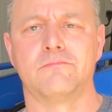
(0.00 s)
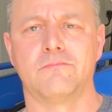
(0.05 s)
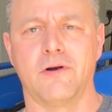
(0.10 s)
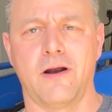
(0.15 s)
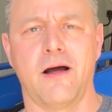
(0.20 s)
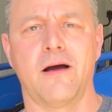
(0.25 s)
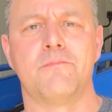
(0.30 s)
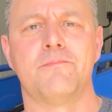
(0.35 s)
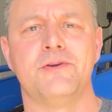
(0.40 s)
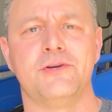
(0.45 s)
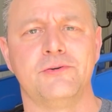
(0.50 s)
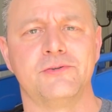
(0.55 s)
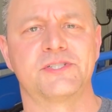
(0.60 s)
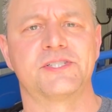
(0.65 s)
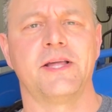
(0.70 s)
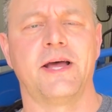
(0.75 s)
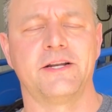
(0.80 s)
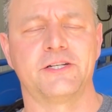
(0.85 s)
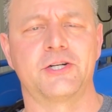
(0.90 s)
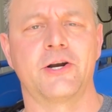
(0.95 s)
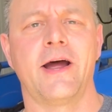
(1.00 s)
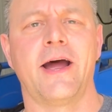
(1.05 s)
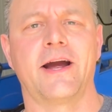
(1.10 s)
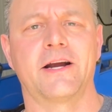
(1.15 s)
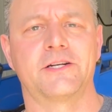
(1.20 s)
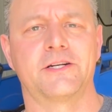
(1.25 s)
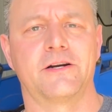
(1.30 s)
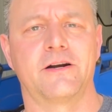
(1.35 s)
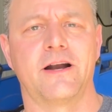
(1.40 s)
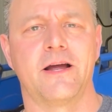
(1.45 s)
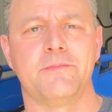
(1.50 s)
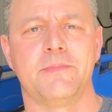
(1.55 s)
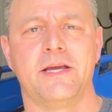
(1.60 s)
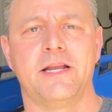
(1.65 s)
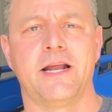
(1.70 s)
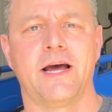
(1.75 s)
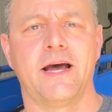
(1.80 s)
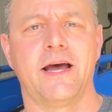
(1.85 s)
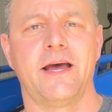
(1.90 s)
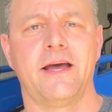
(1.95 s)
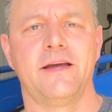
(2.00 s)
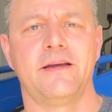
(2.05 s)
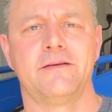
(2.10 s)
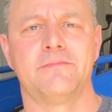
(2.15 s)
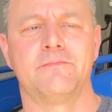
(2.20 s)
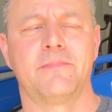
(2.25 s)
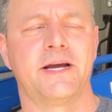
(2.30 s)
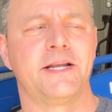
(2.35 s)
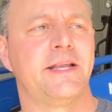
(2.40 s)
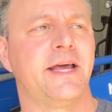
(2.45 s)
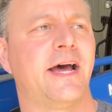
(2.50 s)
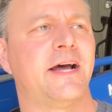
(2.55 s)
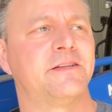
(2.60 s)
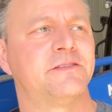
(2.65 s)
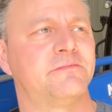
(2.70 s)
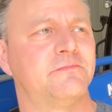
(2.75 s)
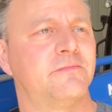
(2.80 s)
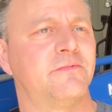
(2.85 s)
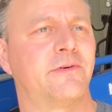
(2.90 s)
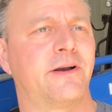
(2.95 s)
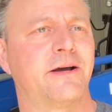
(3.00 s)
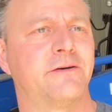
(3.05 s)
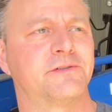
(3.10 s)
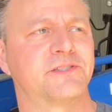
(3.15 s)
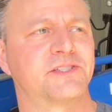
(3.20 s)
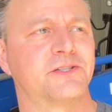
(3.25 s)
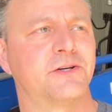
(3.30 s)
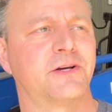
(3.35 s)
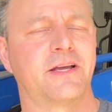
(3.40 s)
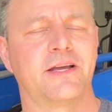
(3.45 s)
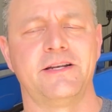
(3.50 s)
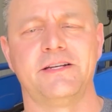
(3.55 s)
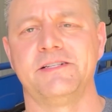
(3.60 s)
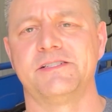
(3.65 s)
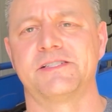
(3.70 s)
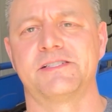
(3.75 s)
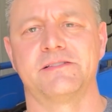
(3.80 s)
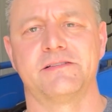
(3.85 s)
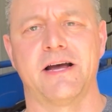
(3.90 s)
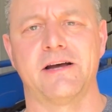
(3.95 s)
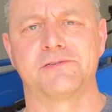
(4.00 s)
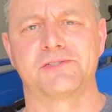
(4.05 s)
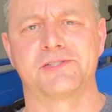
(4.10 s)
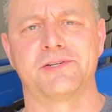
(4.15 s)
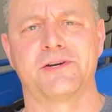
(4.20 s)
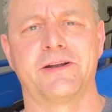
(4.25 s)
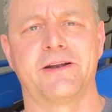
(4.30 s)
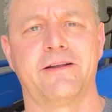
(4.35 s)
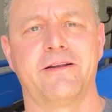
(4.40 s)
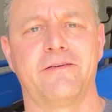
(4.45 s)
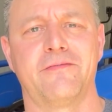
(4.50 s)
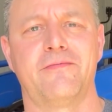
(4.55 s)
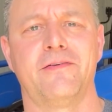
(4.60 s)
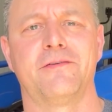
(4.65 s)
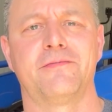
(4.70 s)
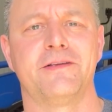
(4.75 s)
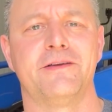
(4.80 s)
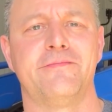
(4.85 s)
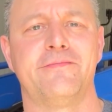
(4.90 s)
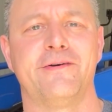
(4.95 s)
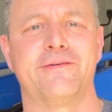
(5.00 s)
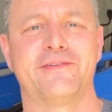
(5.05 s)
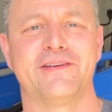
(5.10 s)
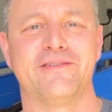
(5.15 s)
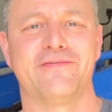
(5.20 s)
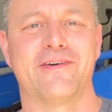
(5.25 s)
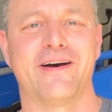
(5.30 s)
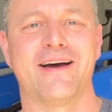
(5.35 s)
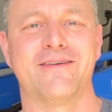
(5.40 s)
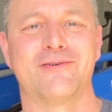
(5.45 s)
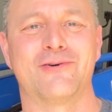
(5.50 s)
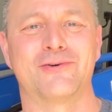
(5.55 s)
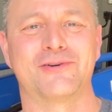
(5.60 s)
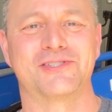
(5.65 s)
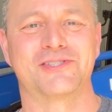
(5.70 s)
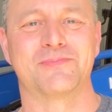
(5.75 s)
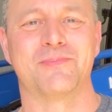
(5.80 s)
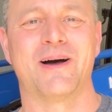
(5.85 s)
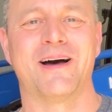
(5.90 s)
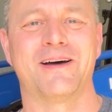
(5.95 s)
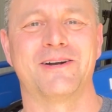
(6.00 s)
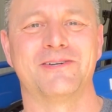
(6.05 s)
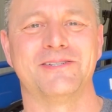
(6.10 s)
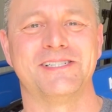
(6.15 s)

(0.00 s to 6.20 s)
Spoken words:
abused that tractor. I mean, my dad, when I was looking, I was looking at a 55 horse model.